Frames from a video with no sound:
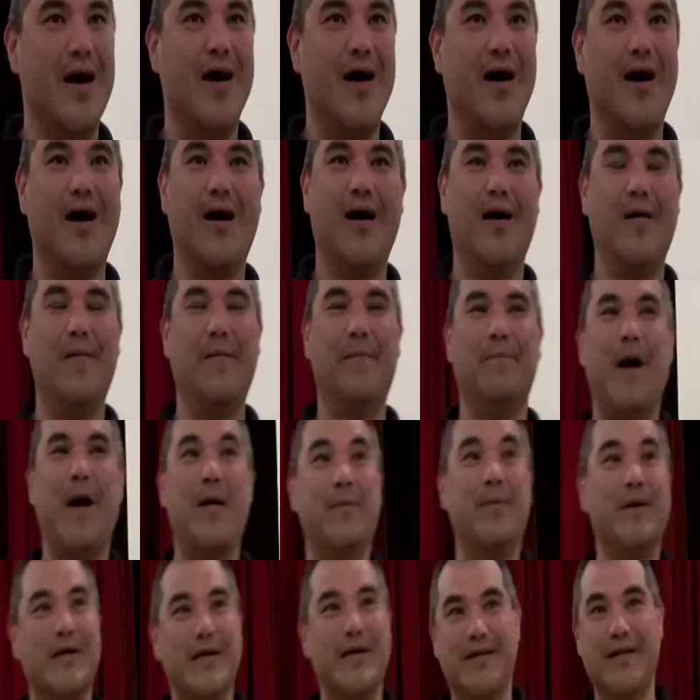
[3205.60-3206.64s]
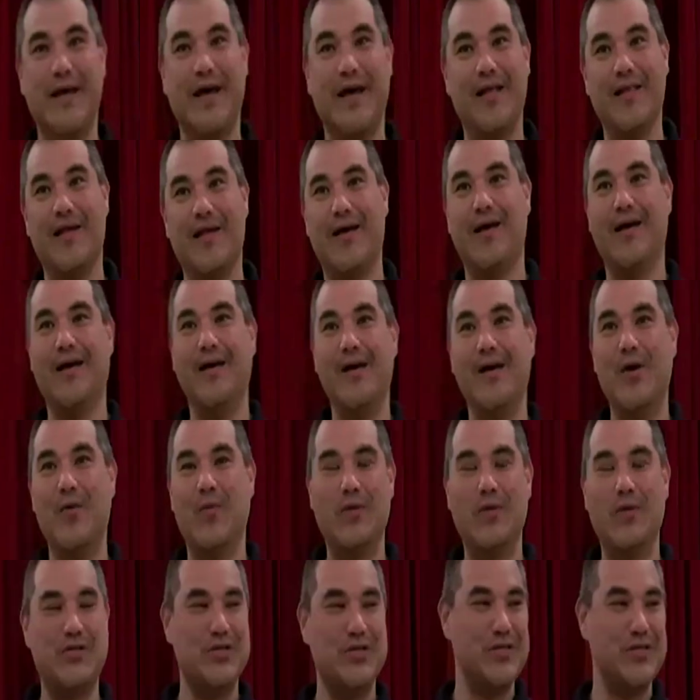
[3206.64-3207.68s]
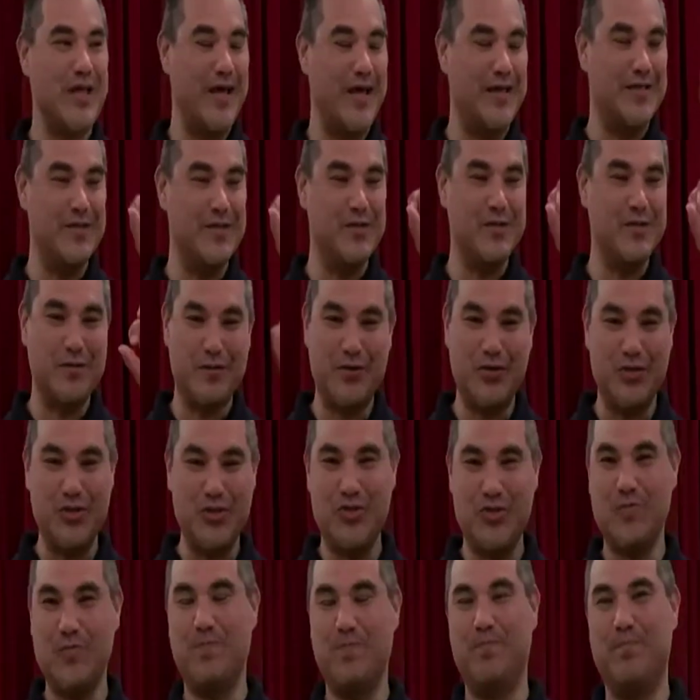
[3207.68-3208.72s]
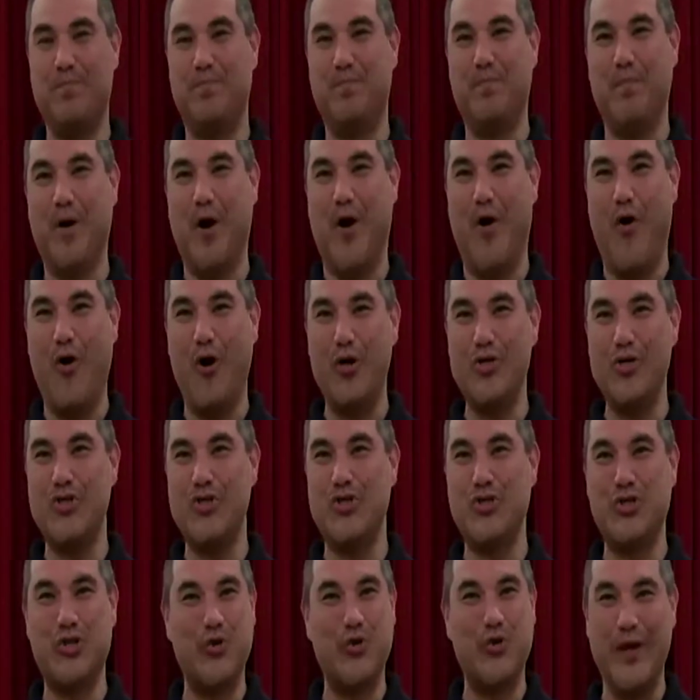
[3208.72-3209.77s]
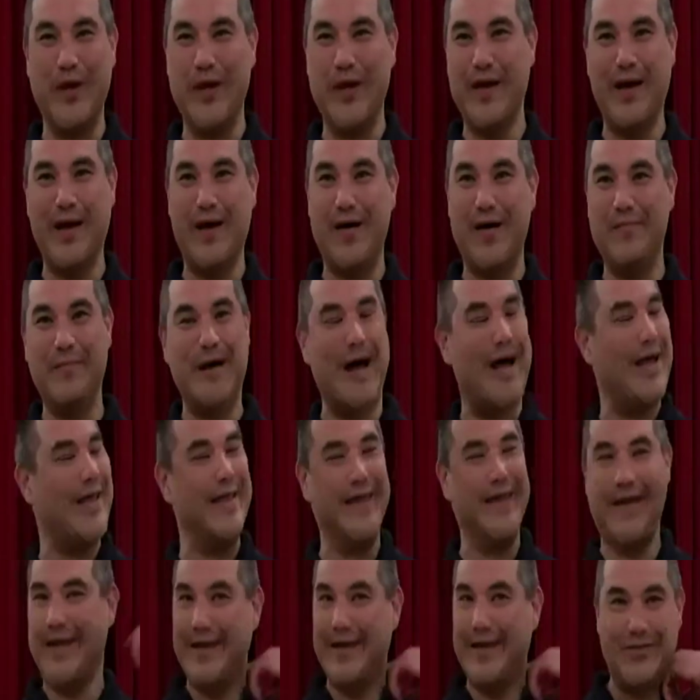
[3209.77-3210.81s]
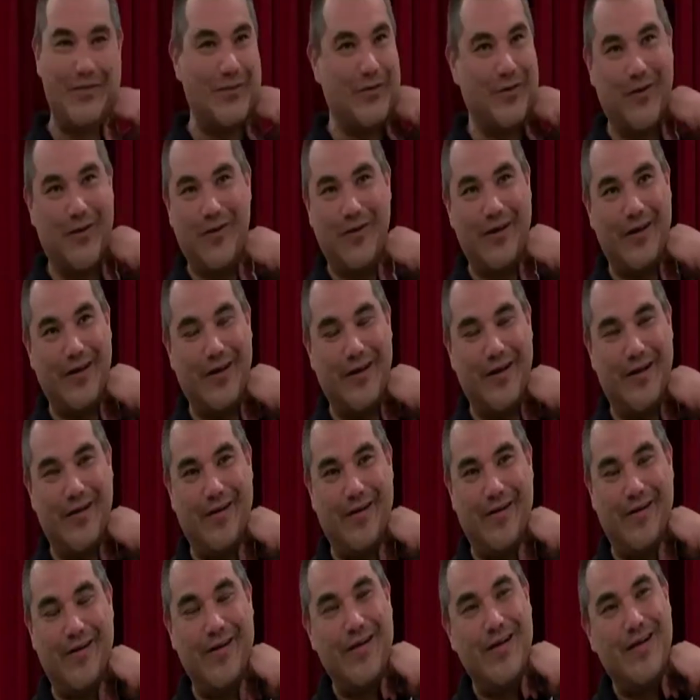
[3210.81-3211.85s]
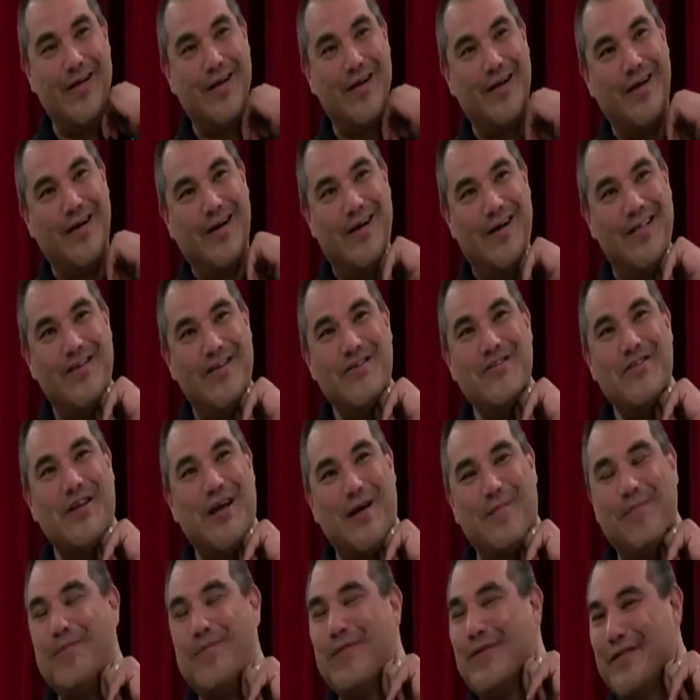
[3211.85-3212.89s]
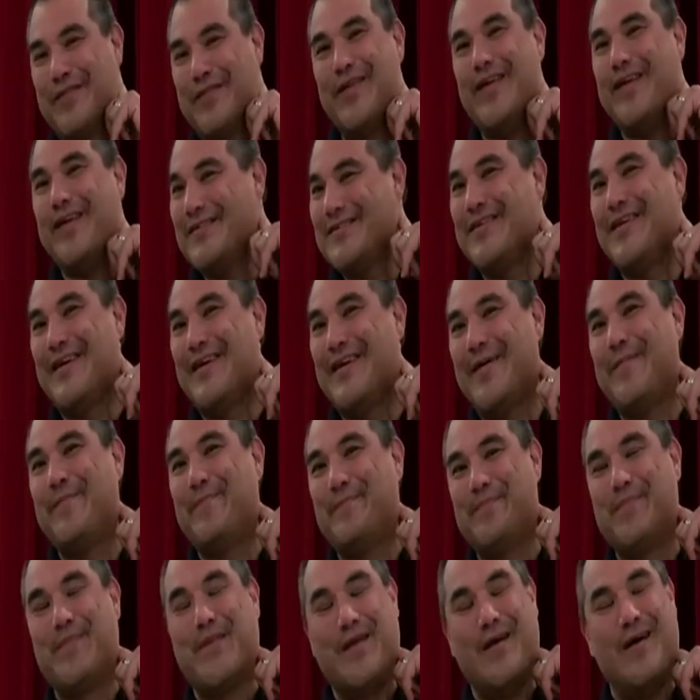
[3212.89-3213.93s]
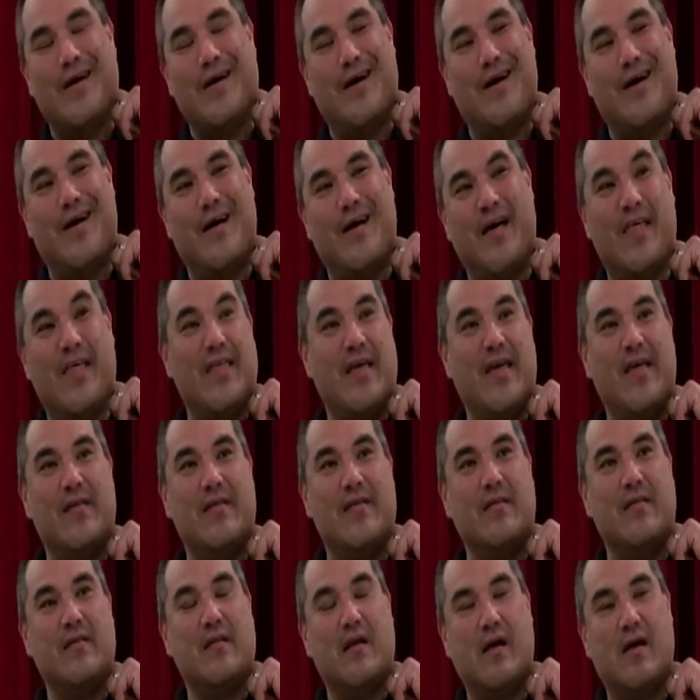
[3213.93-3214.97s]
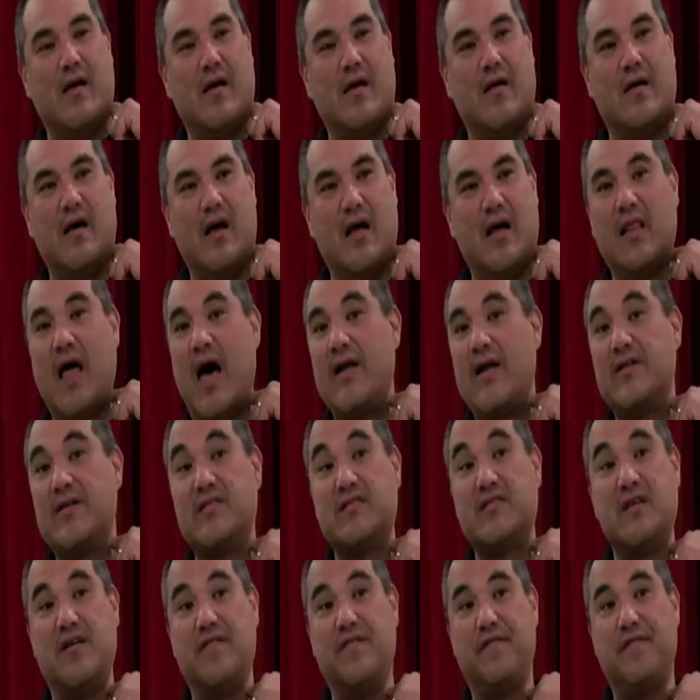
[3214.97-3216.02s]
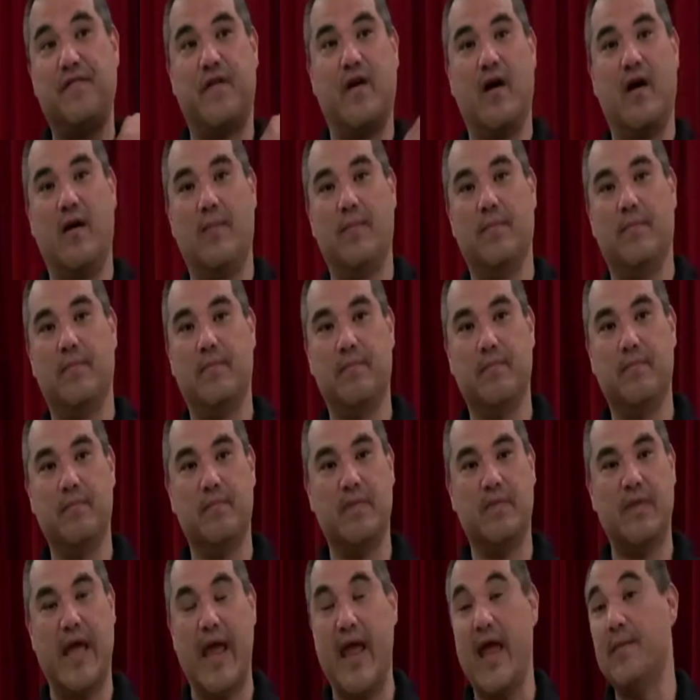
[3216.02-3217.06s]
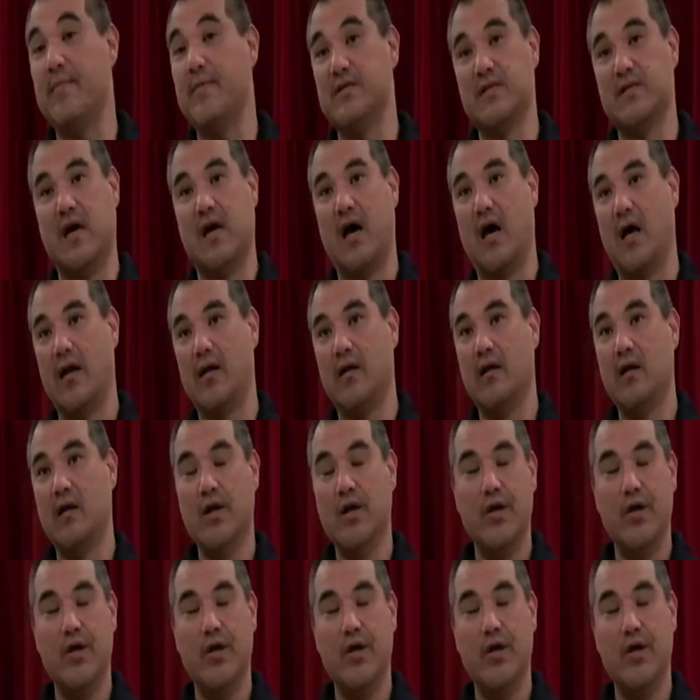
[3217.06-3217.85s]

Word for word: Uh, Mama Cadela, which is like this just orange chewing gum, I can't get to grow here. Uh, there's a couple of things, yeah. Uh, and then uh, a lot of stuff from the Amazon.